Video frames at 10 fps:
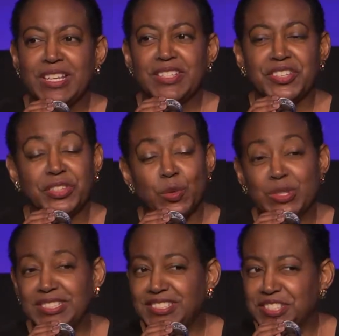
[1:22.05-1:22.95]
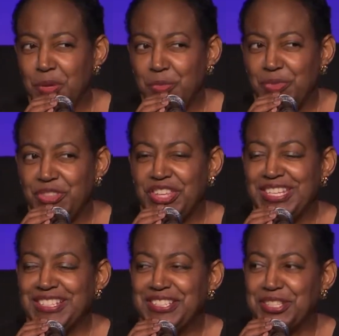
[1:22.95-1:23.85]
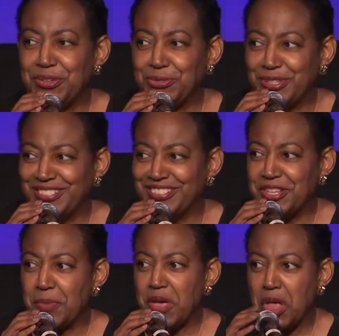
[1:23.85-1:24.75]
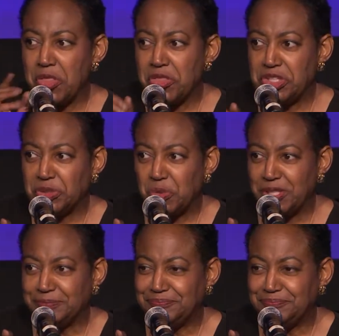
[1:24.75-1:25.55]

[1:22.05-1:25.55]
that there was something different about this one.